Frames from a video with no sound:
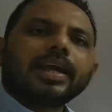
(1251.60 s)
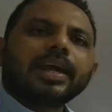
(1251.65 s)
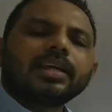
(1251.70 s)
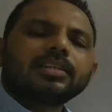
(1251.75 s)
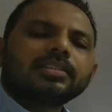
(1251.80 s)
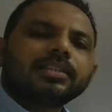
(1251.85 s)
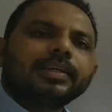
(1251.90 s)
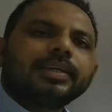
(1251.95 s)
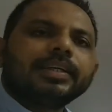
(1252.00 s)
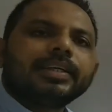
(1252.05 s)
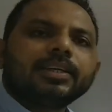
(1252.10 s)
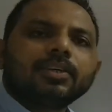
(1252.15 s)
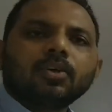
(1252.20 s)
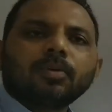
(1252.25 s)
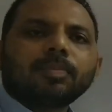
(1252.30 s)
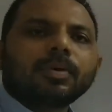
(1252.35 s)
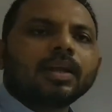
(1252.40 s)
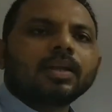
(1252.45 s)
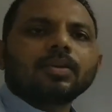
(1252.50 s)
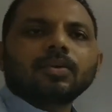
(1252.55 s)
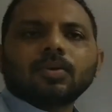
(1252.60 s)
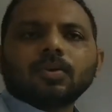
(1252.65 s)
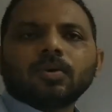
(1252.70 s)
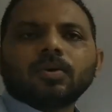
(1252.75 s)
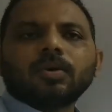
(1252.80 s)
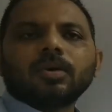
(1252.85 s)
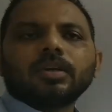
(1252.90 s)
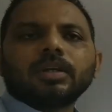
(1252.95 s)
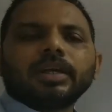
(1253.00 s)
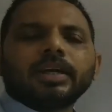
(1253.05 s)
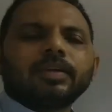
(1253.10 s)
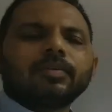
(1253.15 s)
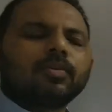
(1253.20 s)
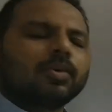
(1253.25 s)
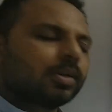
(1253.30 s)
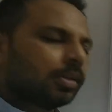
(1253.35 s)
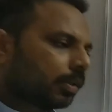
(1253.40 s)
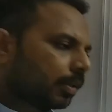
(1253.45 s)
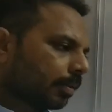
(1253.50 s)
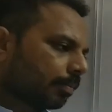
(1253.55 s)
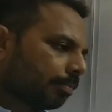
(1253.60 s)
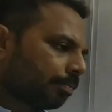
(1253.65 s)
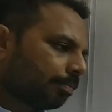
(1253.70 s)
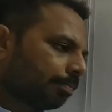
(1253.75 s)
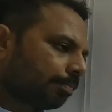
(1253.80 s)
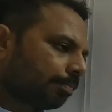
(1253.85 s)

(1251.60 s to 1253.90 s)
acidity of alcohol and water.